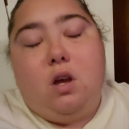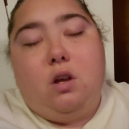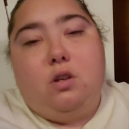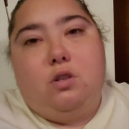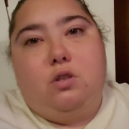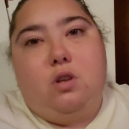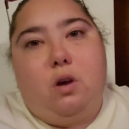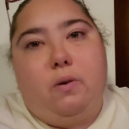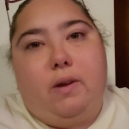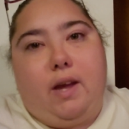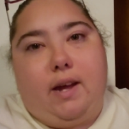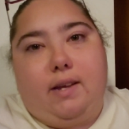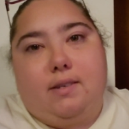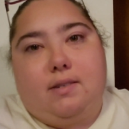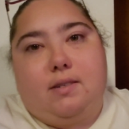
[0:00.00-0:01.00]
So
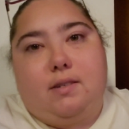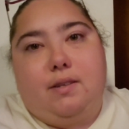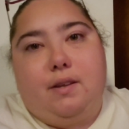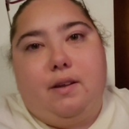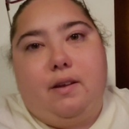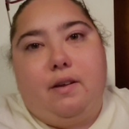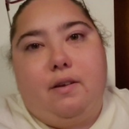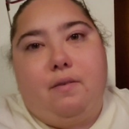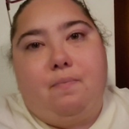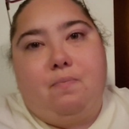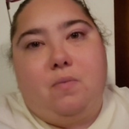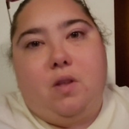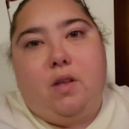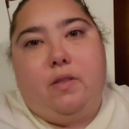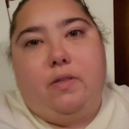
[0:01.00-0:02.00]
yes,
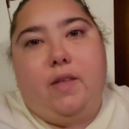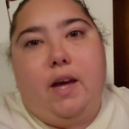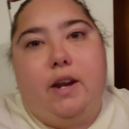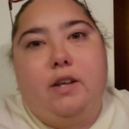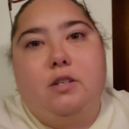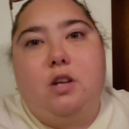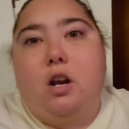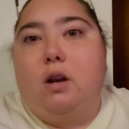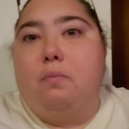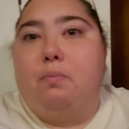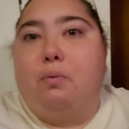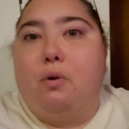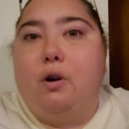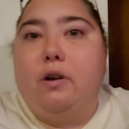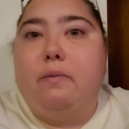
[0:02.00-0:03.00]
that is our
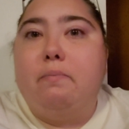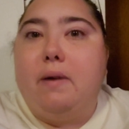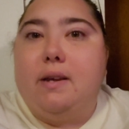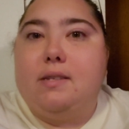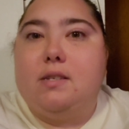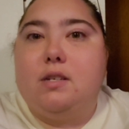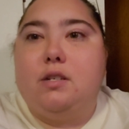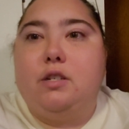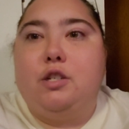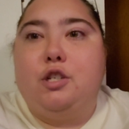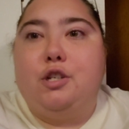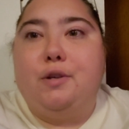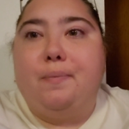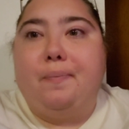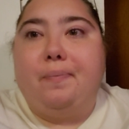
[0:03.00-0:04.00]
important
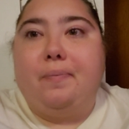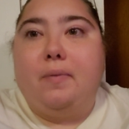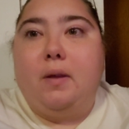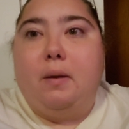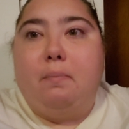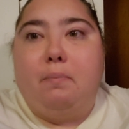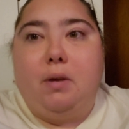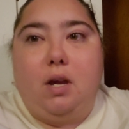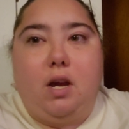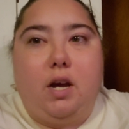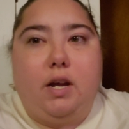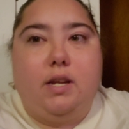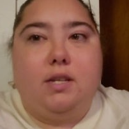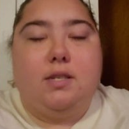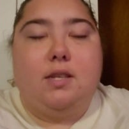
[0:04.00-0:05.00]
message,
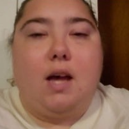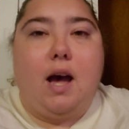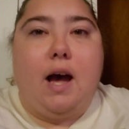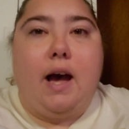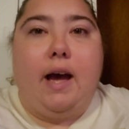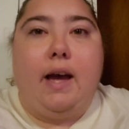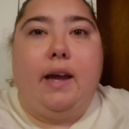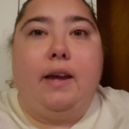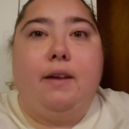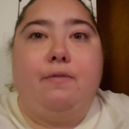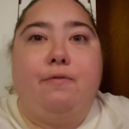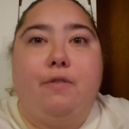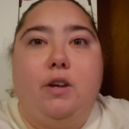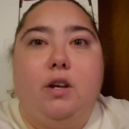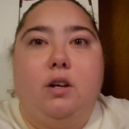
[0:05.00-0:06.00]
because
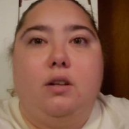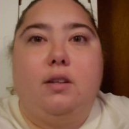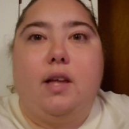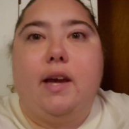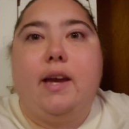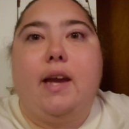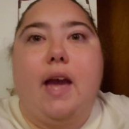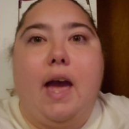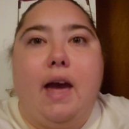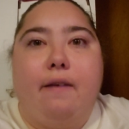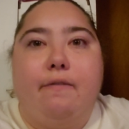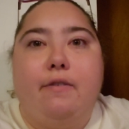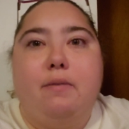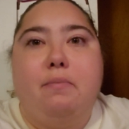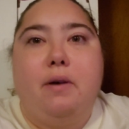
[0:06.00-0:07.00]
I feel like
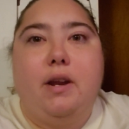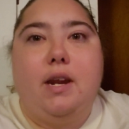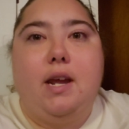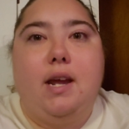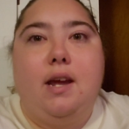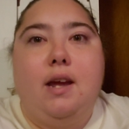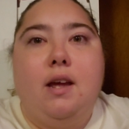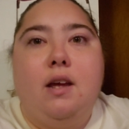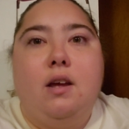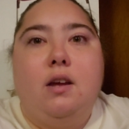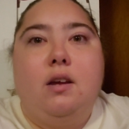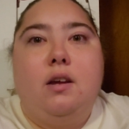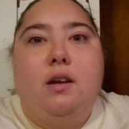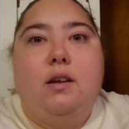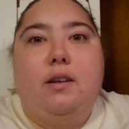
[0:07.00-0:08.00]
everybody
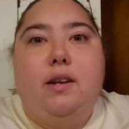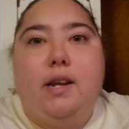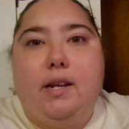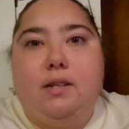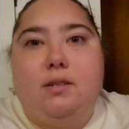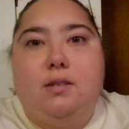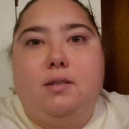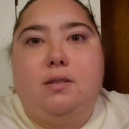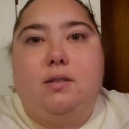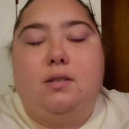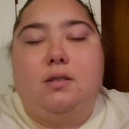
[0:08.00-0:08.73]
needs